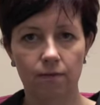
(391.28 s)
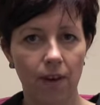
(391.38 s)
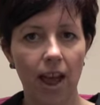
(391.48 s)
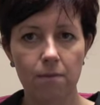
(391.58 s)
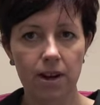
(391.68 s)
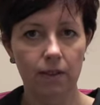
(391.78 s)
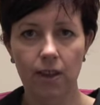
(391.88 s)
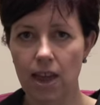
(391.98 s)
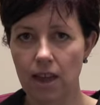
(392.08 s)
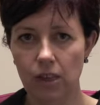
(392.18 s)
5-minute
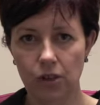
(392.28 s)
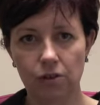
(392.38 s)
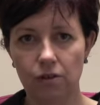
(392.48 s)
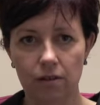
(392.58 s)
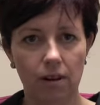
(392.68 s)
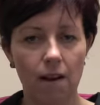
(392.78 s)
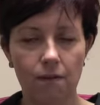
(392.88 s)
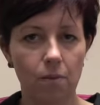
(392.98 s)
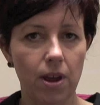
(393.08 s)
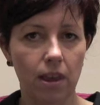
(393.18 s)
thing. It's done
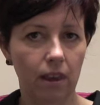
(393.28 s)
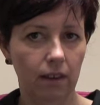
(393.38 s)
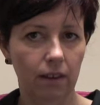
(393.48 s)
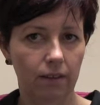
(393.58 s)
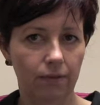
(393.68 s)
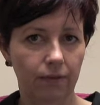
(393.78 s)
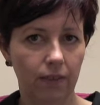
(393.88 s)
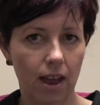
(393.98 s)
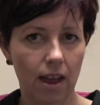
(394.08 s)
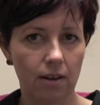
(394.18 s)
every week,
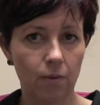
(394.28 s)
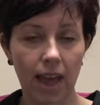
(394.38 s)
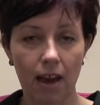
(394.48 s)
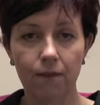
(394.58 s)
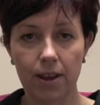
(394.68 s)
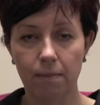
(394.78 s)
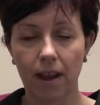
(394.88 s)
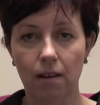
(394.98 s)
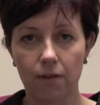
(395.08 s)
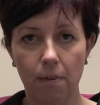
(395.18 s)
and we get
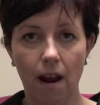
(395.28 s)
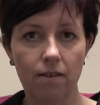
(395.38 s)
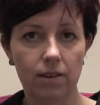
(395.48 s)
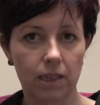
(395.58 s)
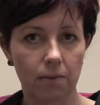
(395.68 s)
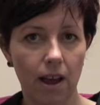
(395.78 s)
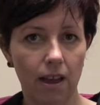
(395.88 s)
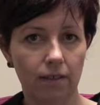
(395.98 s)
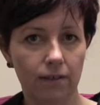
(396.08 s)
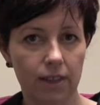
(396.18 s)
feedback off the parents as
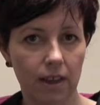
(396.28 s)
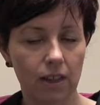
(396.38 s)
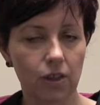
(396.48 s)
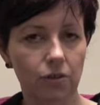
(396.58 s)
well, so that's